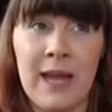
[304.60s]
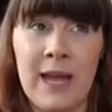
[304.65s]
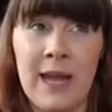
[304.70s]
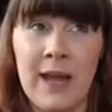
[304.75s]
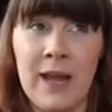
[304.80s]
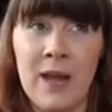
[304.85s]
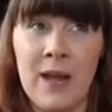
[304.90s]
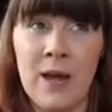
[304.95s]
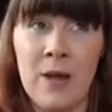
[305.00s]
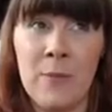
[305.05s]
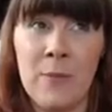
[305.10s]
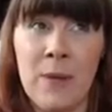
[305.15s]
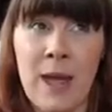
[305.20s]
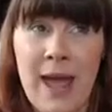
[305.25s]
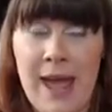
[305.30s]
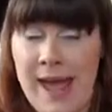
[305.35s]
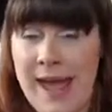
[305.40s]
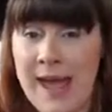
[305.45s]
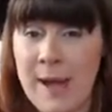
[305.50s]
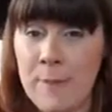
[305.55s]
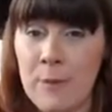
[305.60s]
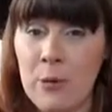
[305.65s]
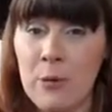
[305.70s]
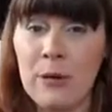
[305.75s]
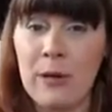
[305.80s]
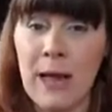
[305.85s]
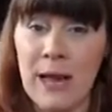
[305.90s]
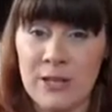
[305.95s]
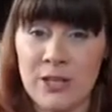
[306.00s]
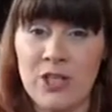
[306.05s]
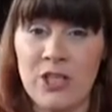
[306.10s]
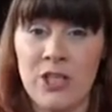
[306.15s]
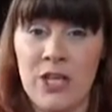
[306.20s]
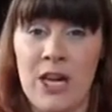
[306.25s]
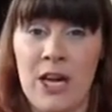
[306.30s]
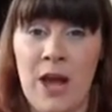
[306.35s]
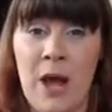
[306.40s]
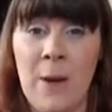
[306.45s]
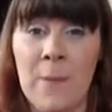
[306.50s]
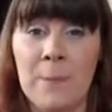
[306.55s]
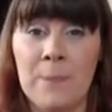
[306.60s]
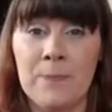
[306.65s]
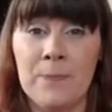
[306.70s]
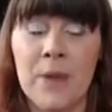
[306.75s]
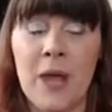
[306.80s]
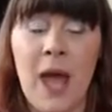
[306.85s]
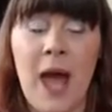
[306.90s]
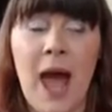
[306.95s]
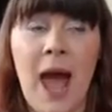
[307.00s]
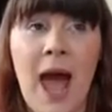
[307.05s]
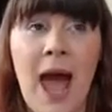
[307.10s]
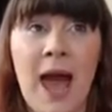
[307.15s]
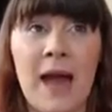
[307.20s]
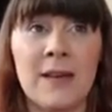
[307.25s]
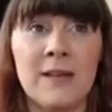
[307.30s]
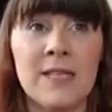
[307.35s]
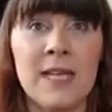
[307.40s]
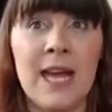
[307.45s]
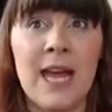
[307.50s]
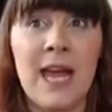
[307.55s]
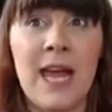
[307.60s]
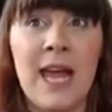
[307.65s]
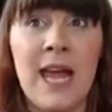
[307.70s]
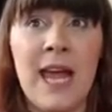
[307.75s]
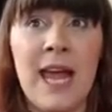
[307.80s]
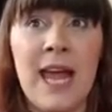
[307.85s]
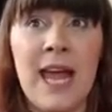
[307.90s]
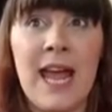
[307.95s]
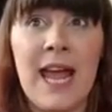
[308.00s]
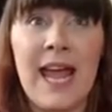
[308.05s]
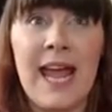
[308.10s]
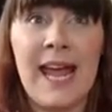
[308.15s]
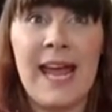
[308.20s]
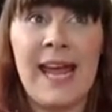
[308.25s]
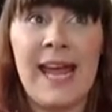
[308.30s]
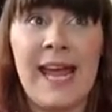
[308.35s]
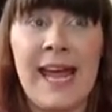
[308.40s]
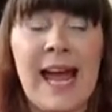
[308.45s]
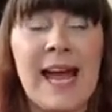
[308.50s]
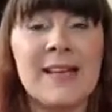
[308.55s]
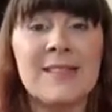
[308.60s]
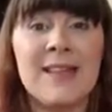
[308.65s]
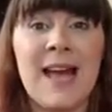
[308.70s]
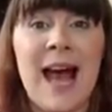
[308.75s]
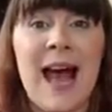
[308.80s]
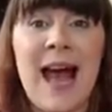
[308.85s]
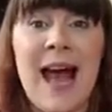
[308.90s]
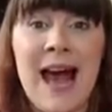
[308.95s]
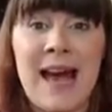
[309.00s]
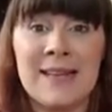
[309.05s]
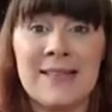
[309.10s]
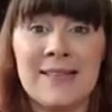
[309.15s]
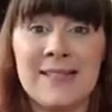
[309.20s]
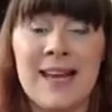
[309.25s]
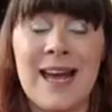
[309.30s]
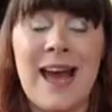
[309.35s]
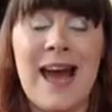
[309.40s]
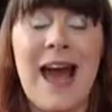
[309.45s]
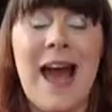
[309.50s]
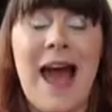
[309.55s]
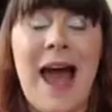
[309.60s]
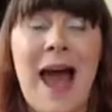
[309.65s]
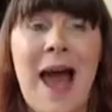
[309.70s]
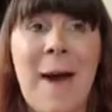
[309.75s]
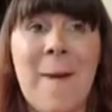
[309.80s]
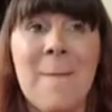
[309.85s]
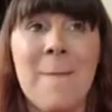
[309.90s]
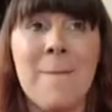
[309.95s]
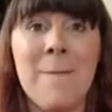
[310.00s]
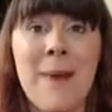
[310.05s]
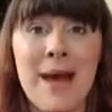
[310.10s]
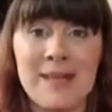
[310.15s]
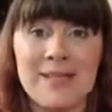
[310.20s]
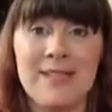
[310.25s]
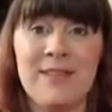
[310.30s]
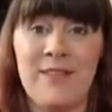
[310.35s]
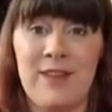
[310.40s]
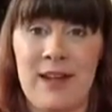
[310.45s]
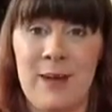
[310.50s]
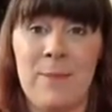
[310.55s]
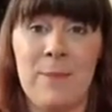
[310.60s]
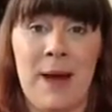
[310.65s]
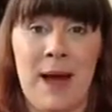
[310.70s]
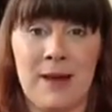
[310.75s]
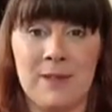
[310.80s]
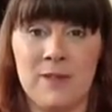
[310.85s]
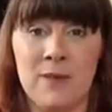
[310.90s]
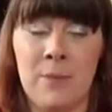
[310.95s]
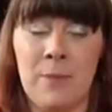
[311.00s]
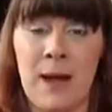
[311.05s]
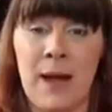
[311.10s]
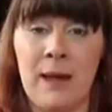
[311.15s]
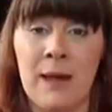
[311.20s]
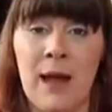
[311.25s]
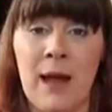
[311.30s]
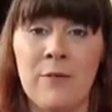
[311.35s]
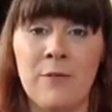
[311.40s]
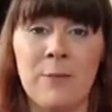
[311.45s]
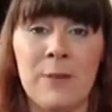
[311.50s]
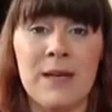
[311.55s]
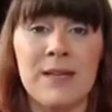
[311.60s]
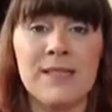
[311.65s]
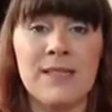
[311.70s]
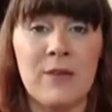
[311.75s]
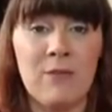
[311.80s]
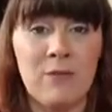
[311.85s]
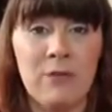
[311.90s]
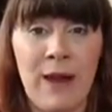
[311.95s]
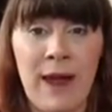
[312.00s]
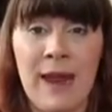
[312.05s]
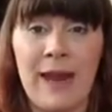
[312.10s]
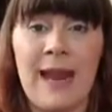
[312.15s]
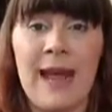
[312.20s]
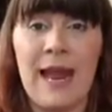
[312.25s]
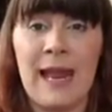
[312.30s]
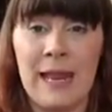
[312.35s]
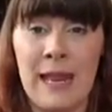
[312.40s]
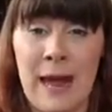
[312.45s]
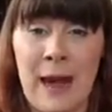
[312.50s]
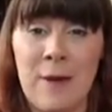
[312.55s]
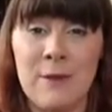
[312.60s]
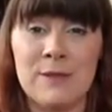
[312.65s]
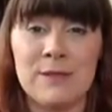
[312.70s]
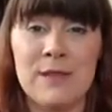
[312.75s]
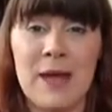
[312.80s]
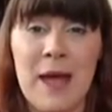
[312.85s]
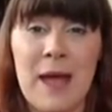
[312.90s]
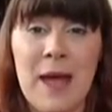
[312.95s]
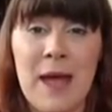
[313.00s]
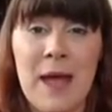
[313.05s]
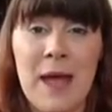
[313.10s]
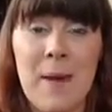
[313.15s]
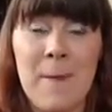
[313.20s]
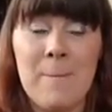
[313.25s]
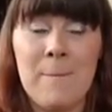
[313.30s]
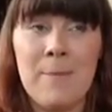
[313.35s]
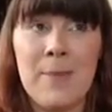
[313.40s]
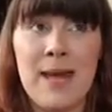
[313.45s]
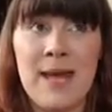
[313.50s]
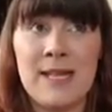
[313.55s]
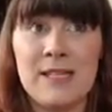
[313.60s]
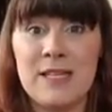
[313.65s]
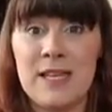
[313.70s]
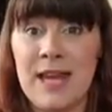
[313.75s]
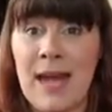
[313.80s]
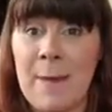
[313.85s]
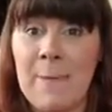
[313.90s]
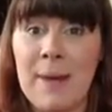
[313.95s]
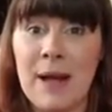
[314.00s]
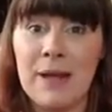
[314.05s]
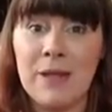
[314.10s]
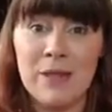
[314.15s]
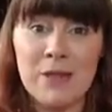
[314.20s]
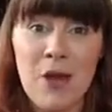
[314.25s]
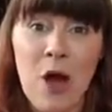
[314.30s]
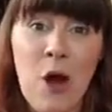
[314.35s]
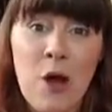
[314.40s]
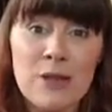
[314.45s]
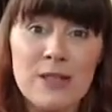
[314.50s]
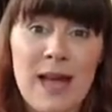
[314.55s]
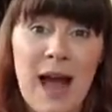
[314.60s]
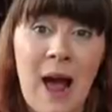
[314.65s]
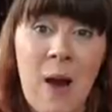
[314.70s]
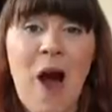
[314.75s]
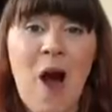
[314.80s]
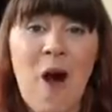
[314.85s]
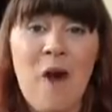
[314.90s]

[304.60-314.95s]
in April last year, and it has had a massive impact on my life because it really allows me to get my thoughts